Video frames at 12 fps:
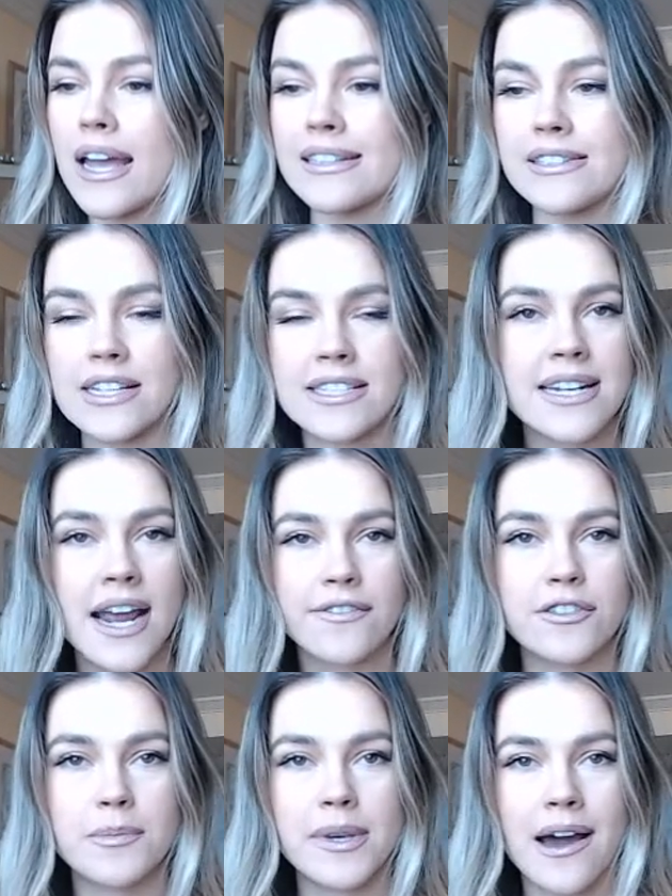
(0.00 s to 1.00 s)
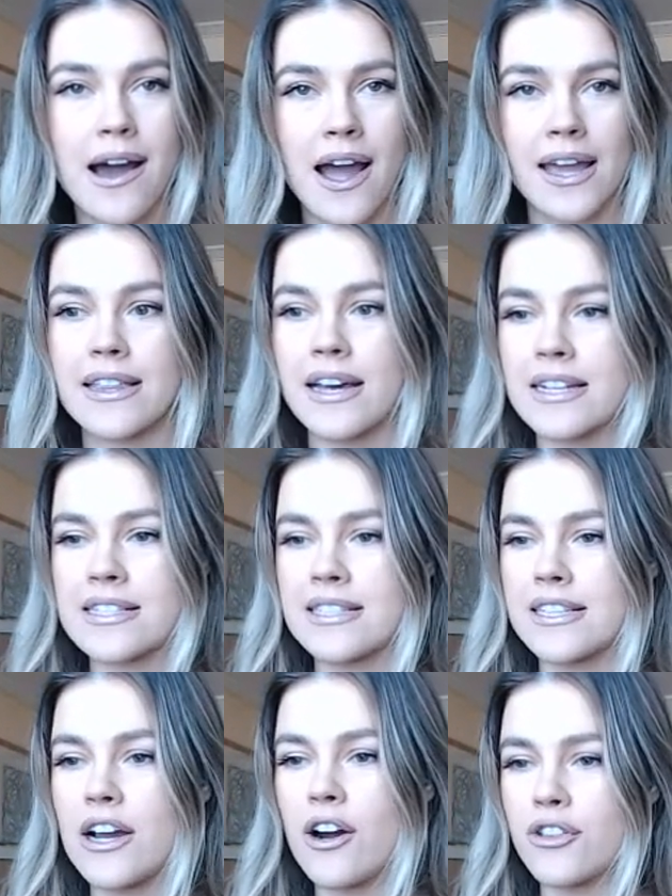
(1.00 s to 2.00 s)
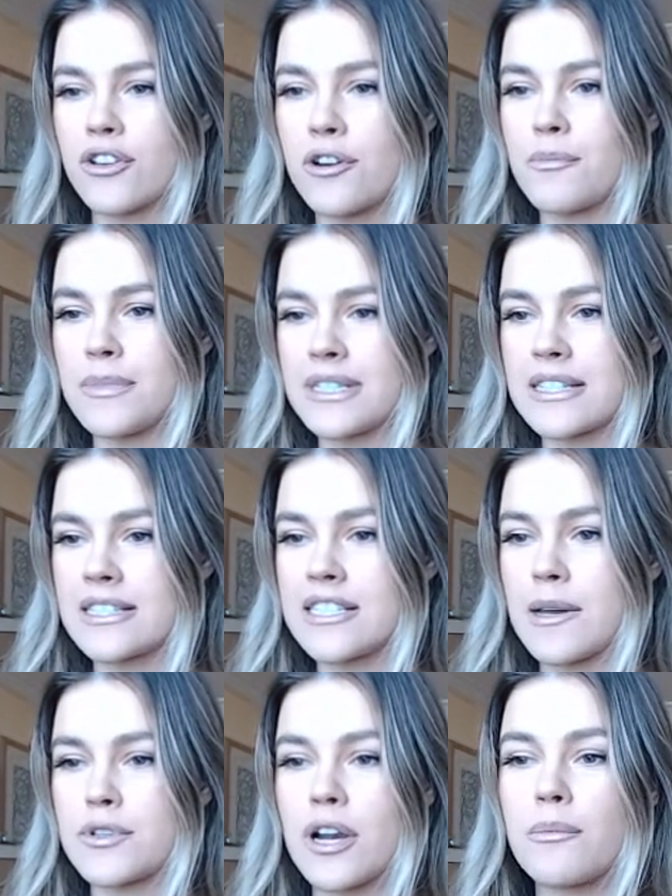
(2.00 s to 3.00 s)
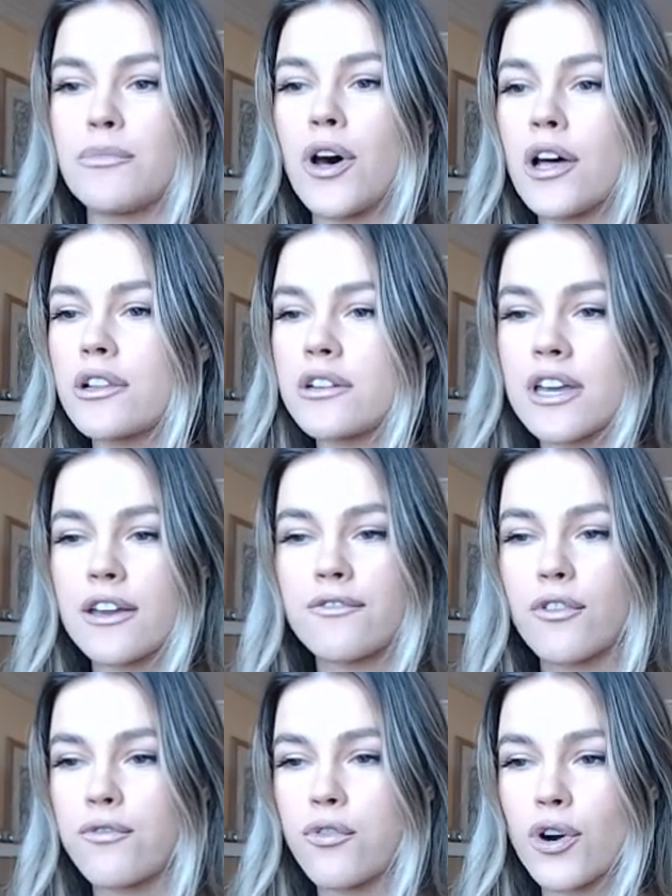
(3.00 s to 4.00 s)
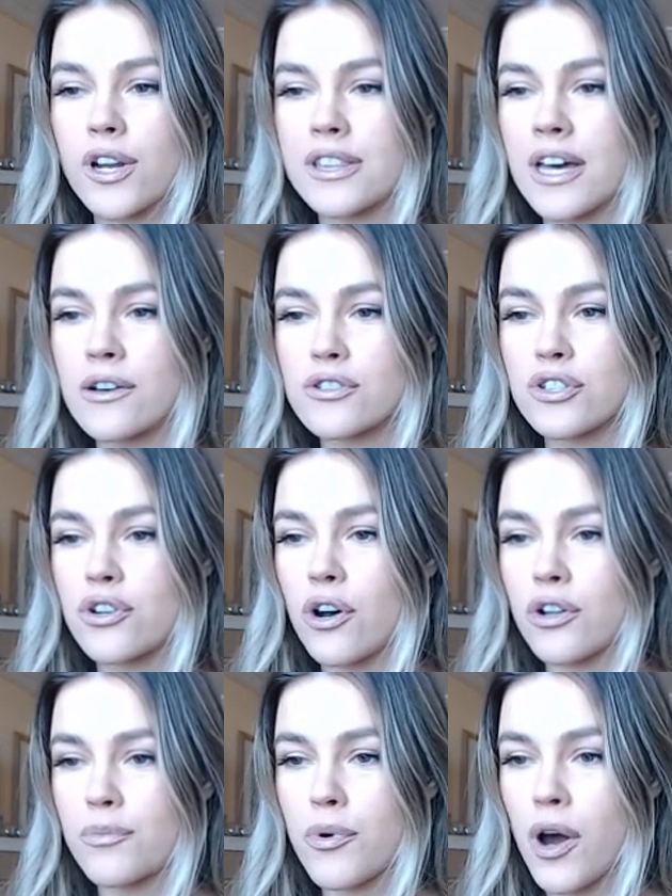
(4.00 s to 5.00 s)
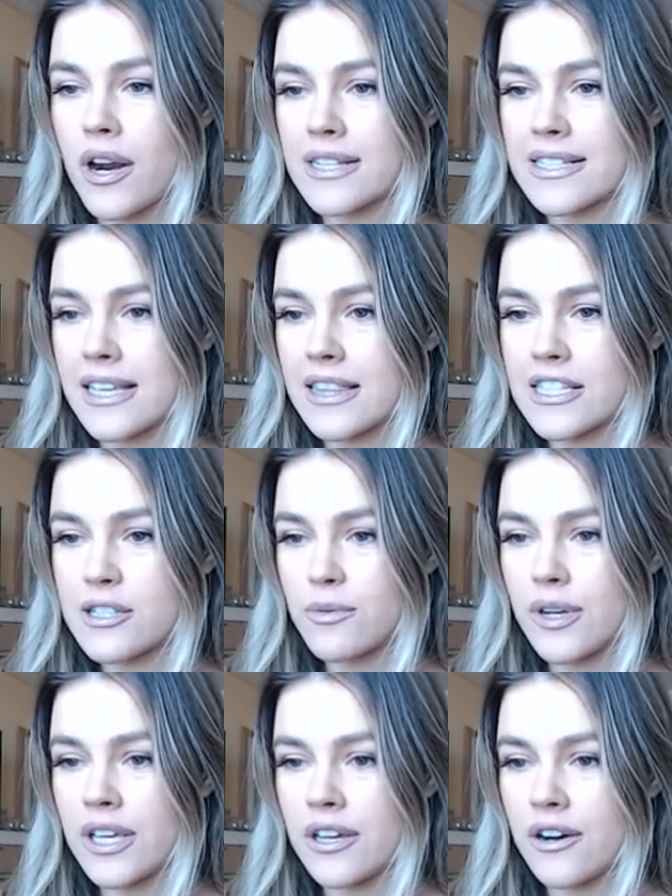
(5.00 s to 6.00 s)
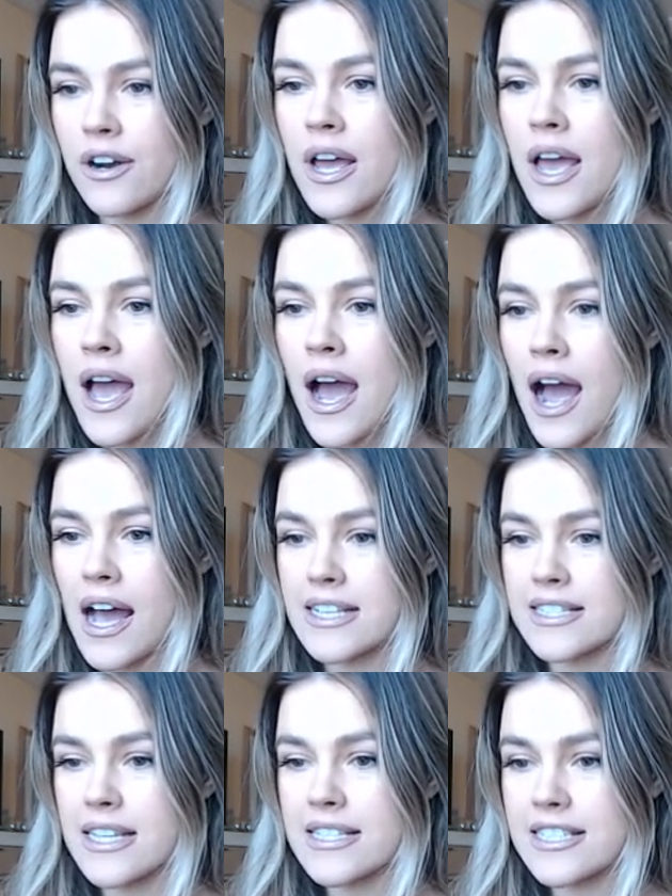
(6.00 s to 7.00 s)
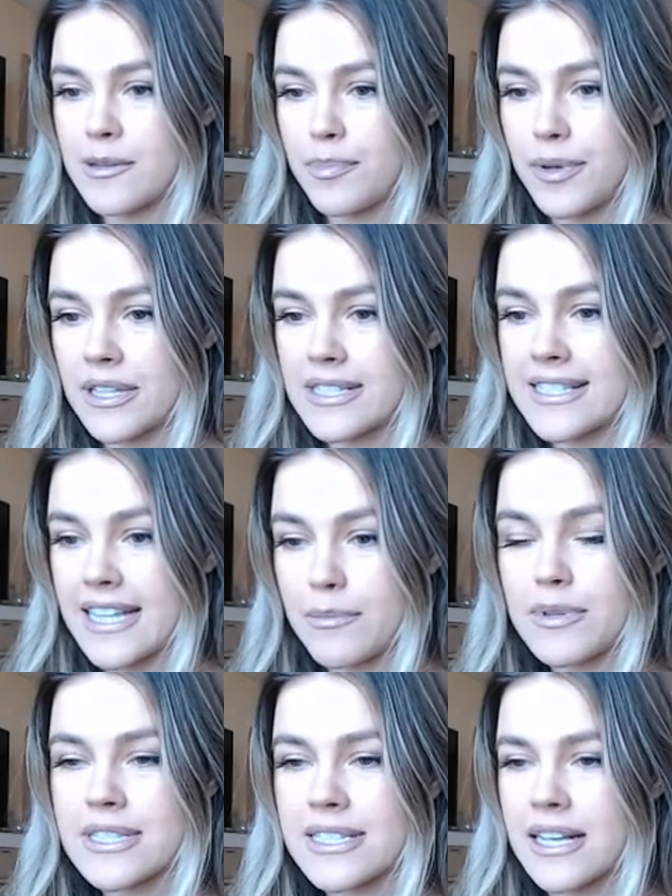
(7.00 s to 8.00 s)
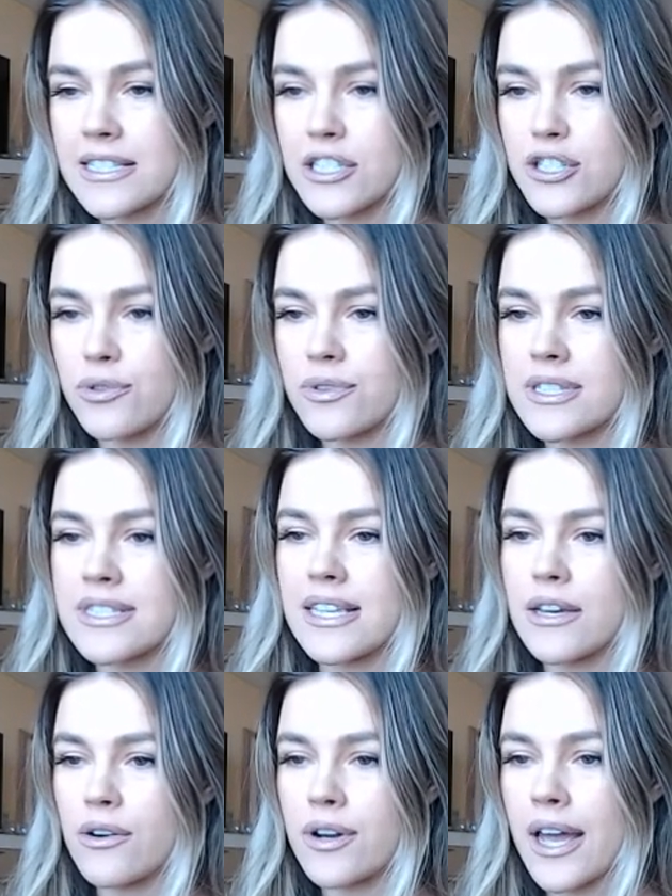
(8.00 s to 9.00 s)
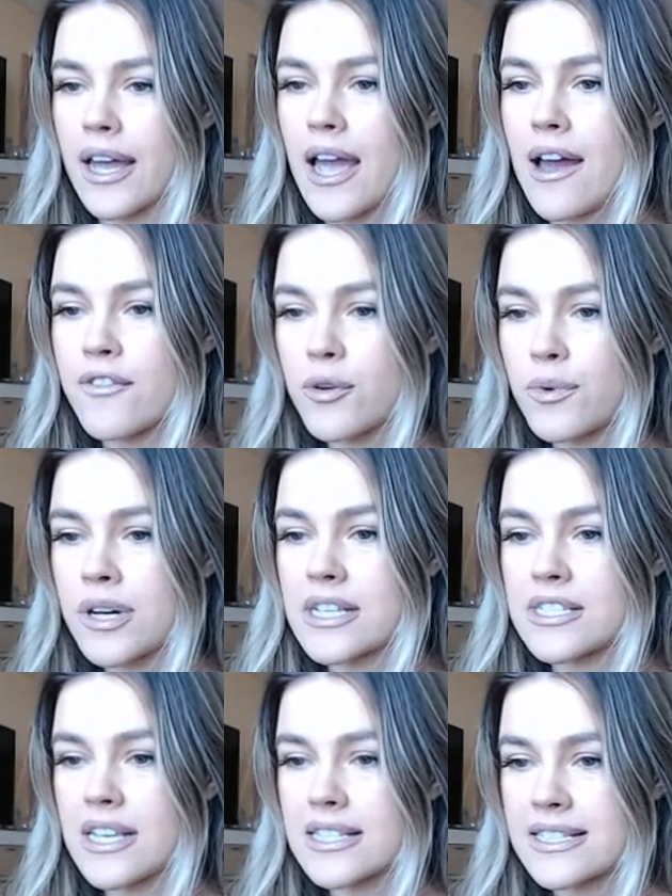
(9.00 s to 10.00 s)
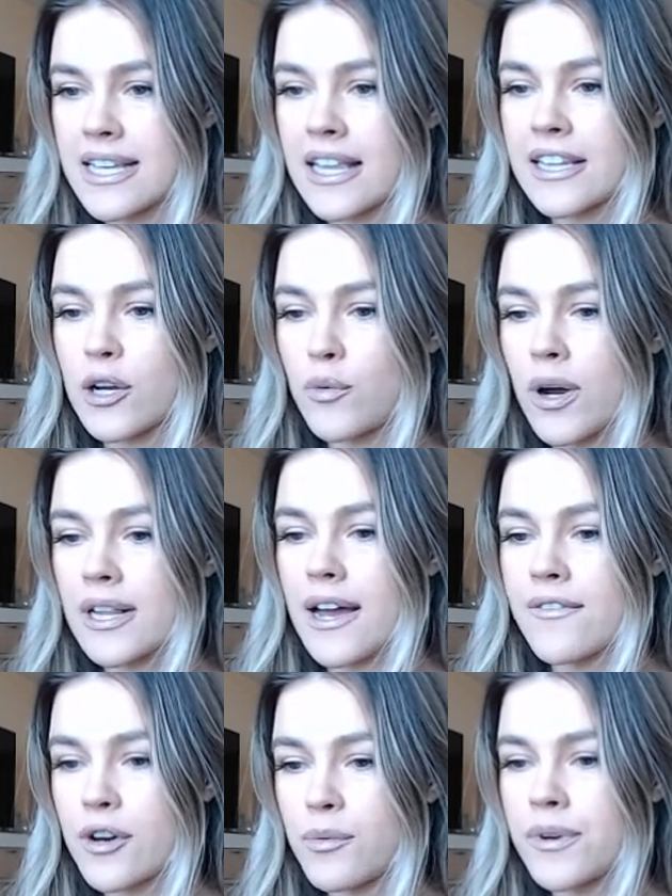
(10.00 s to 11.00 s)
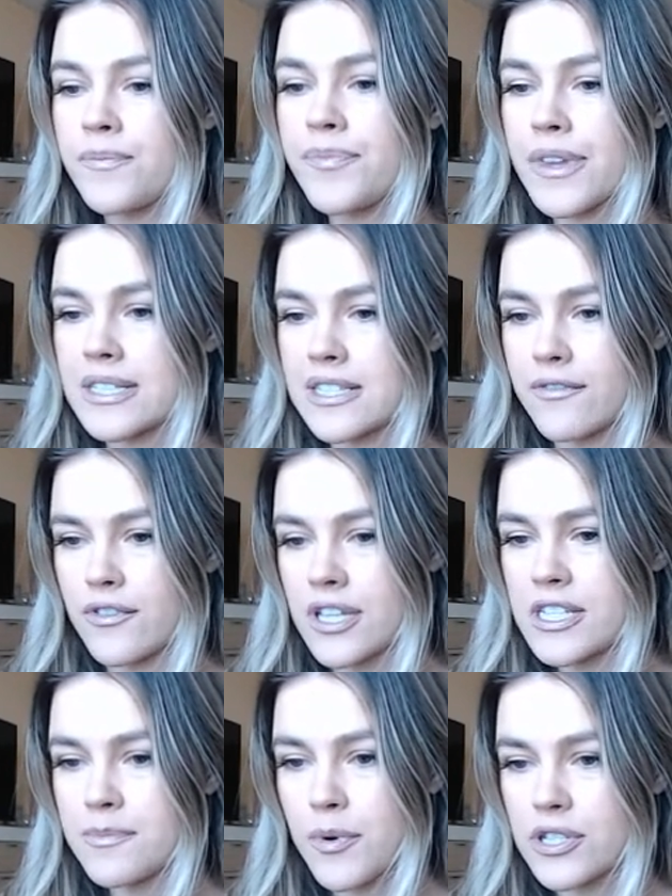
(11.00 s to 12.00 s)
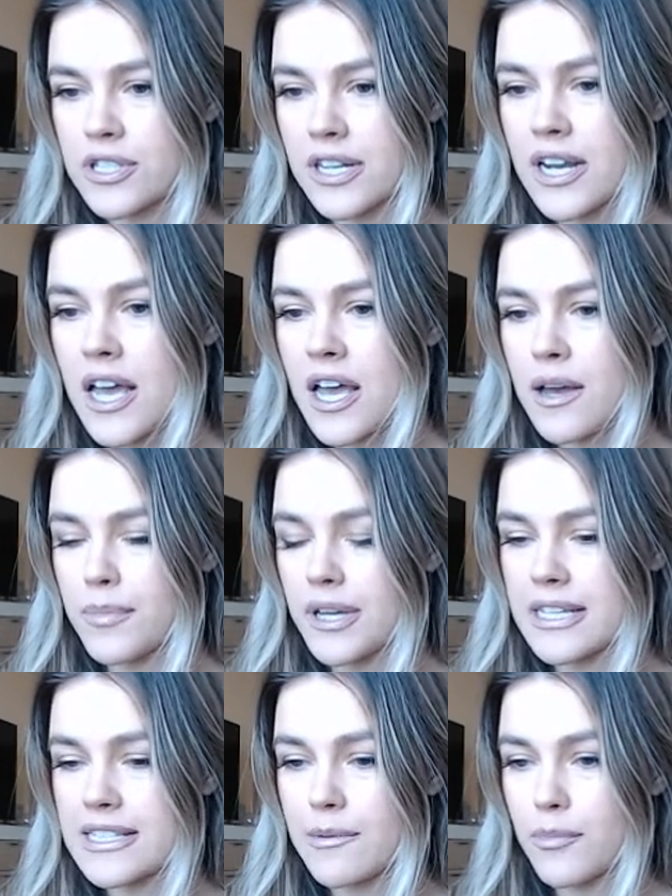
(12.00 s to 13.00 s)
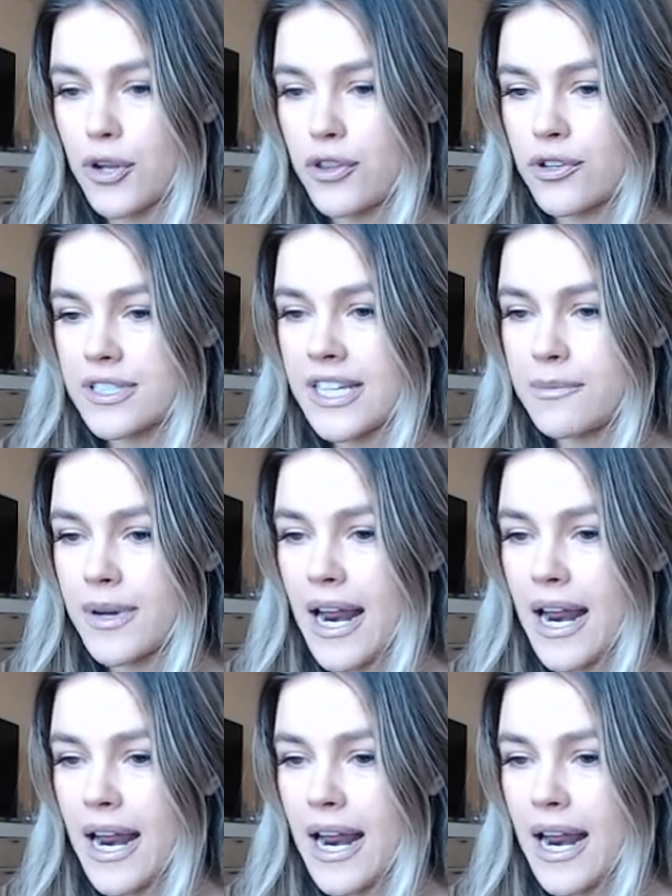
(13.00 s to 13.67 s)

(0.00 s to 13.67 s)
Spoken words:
It doesn't have to be high. That is the other misconception. I'm not looking for $40,000 products. Like this one here has stable sales, as you can see. Okay, everyone is selling well. Everyone except for this person, but he's number 13.